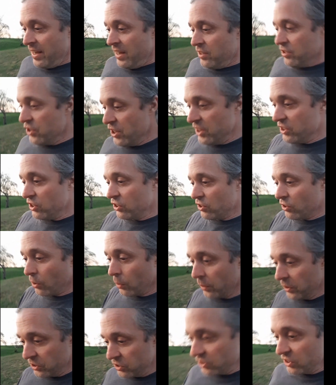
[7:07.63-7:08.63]
Jesus
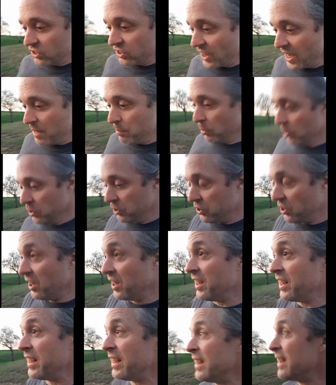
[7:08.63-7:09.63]
told his disciples
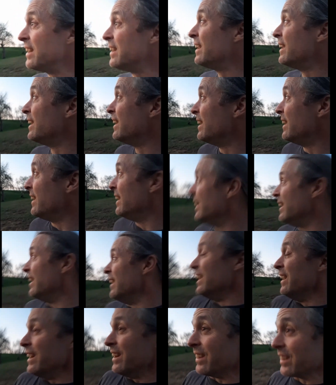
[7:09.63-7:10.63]

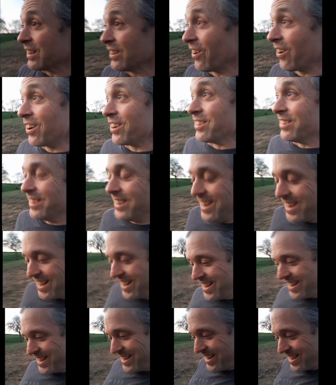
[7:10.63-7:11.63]
in the garden
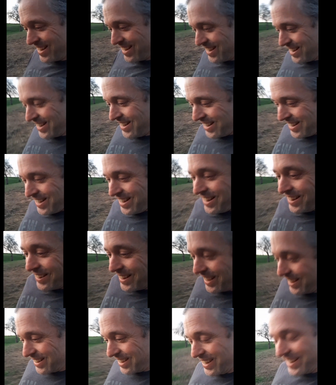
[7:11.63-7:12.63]

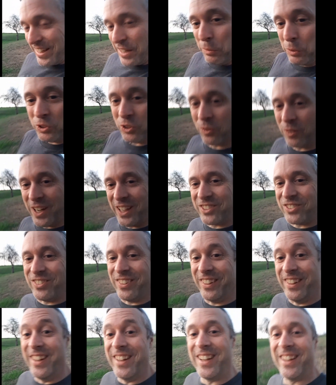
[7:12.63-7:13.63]
that night he was
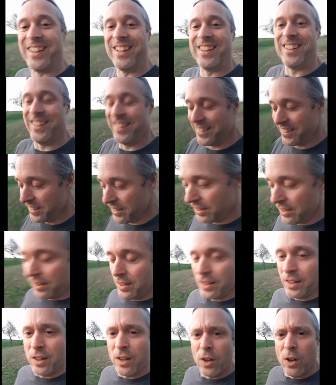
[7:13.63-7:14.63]
arrested,
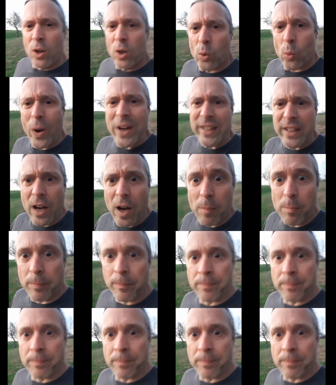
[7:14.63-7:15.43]
wake up.